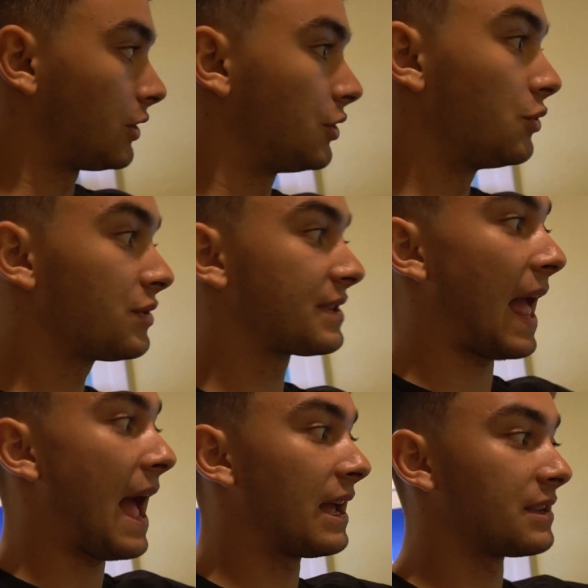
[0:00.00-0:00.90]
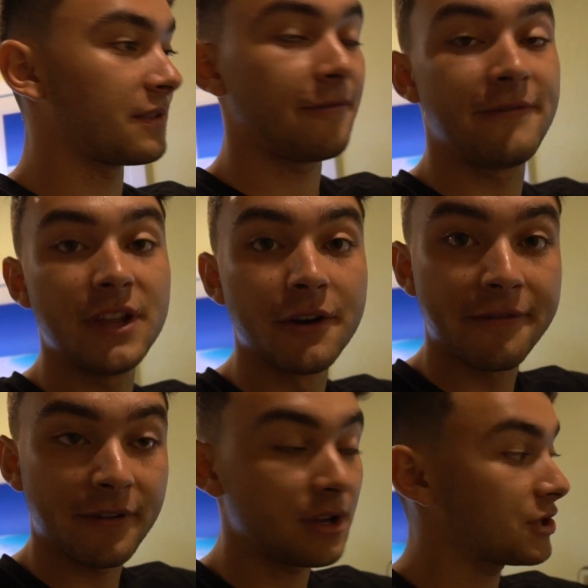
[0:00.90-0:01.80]
used as feeder
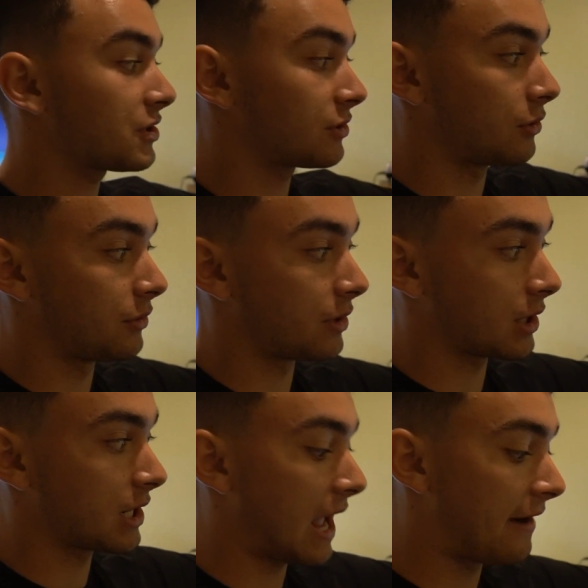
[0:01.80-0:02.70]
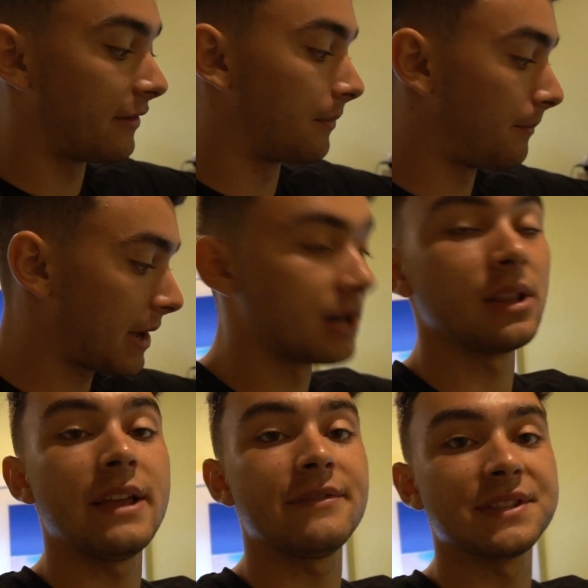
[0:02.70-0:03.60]
fish, so they're gonna have a better
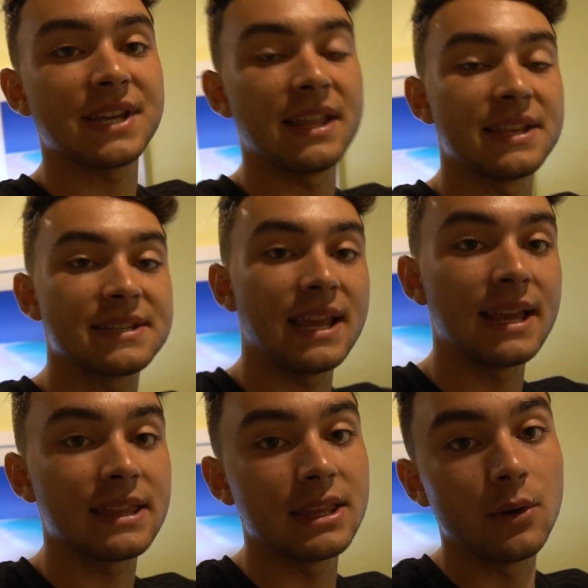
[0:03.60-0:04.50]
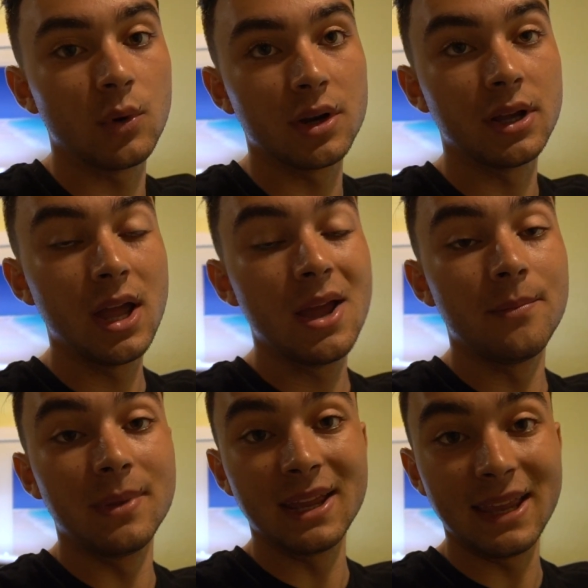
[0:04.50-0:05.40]
life inside of this tank than they would
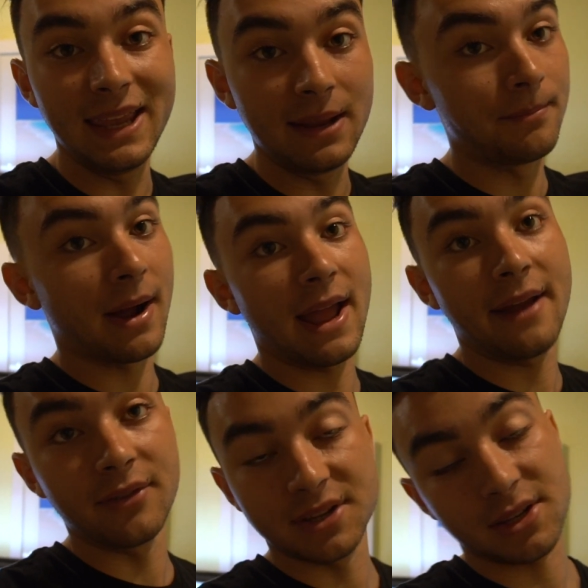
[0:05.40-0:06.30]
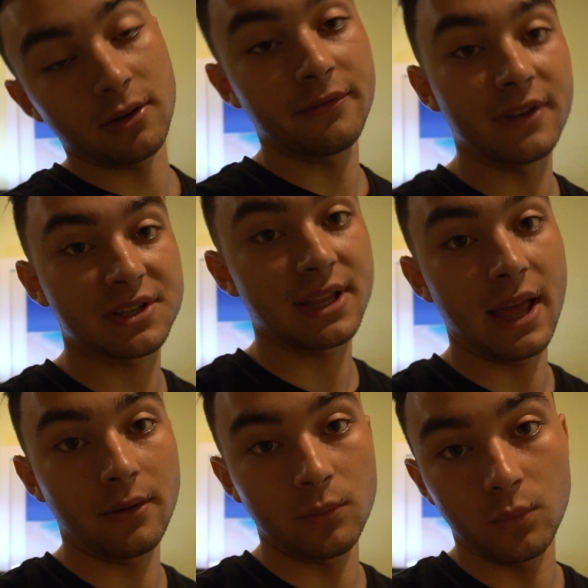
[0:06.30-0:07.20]
being eaten by every single fish
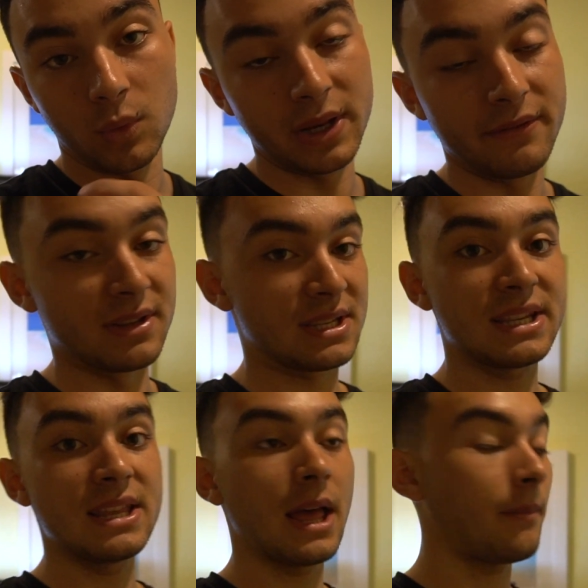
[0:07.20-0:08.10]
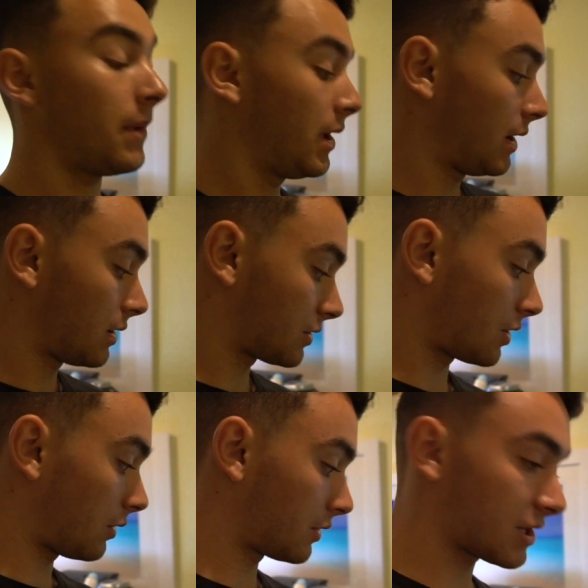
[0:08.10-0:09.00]
that would even see them.
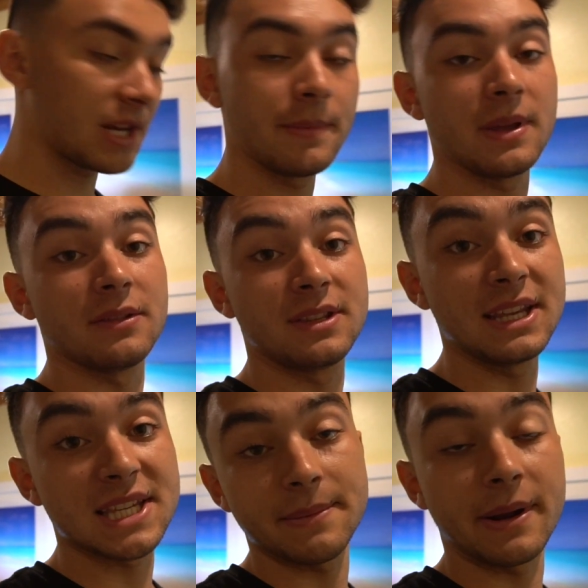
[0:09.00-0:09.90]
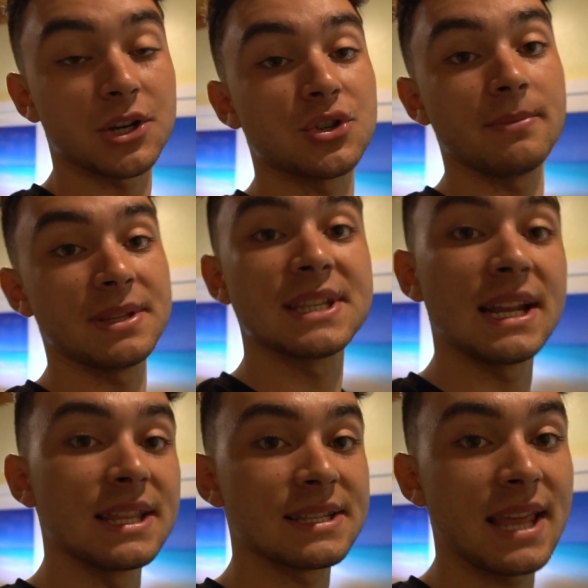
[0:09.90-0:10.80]
So there's gonna be a decent amount of shrimp inside
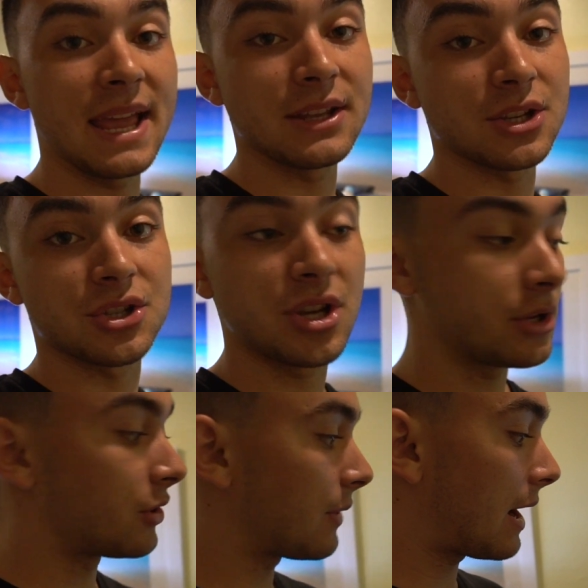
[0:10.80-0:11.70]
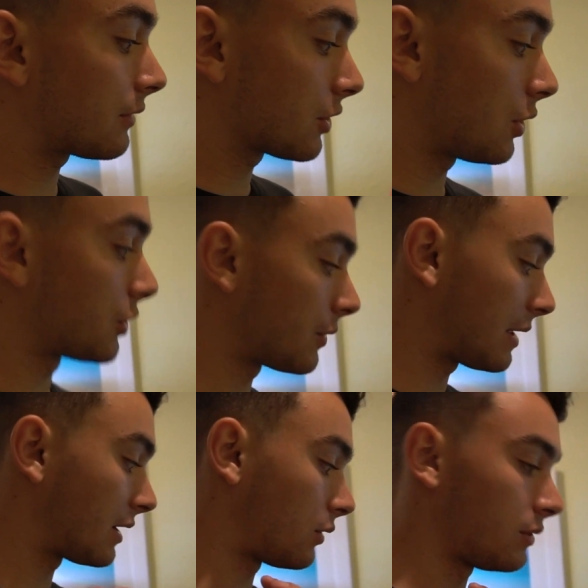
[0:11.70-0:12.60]
of this tank just chilling around, going
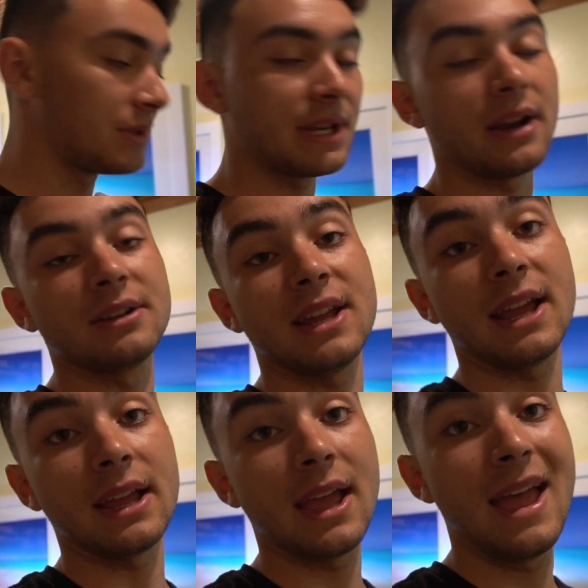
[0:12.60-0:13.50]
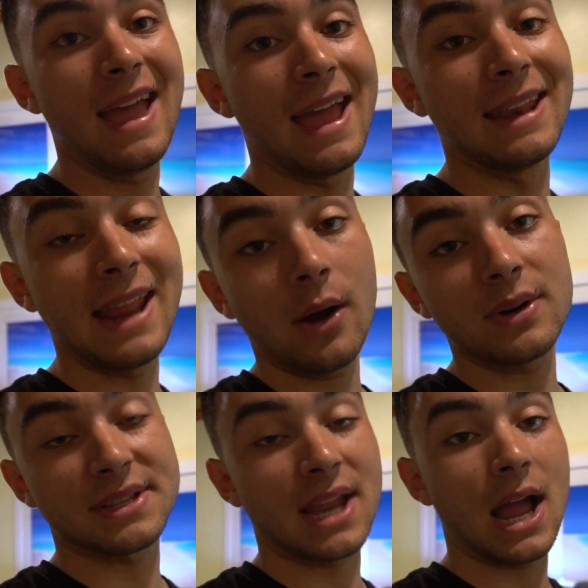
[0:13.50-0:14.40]
around the whole entire tank. And now
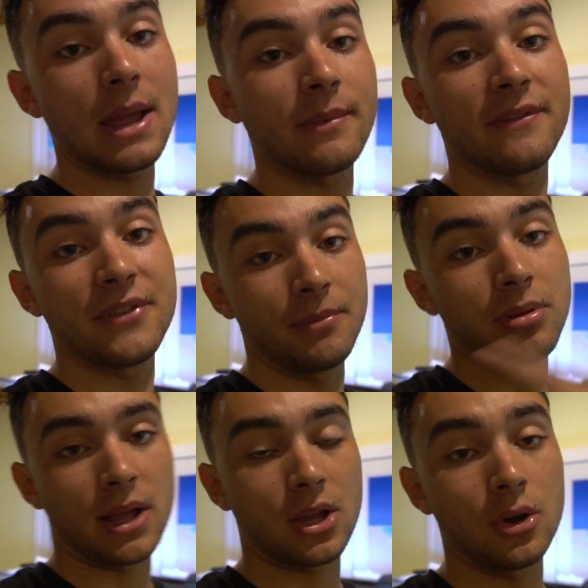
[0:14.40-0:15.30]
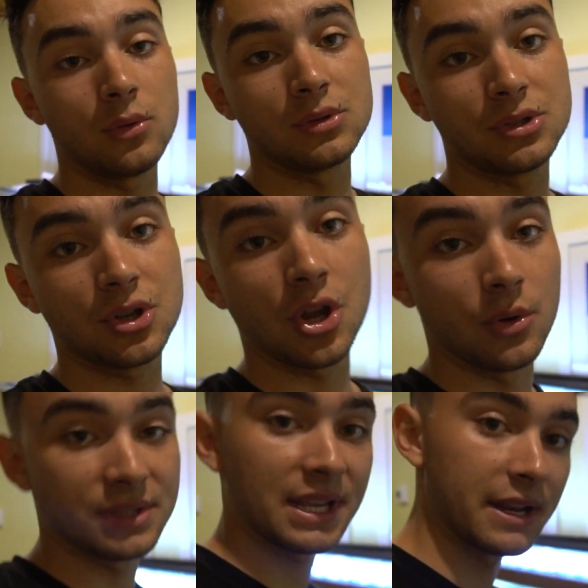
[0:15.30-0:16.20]
it is time for the Pleco to
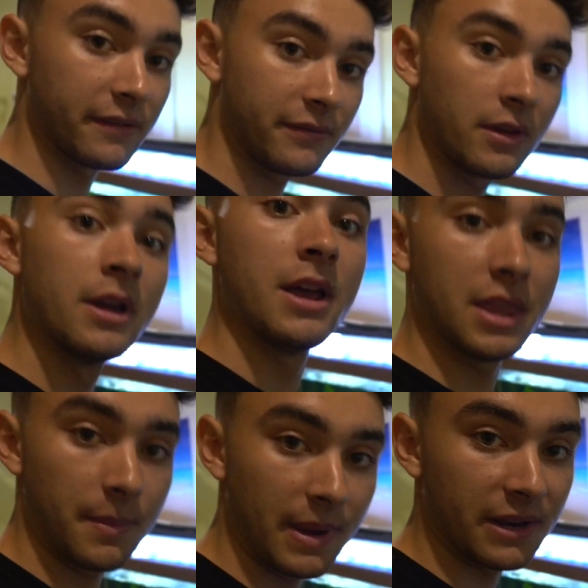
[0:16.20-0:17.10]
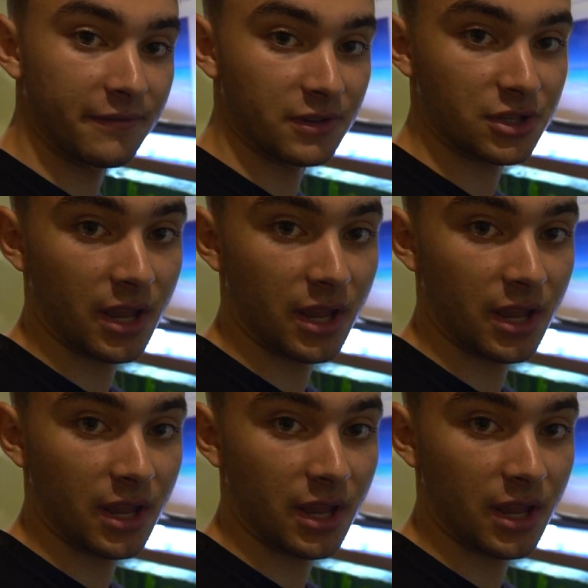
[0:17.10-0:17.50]
go inside of the beta fish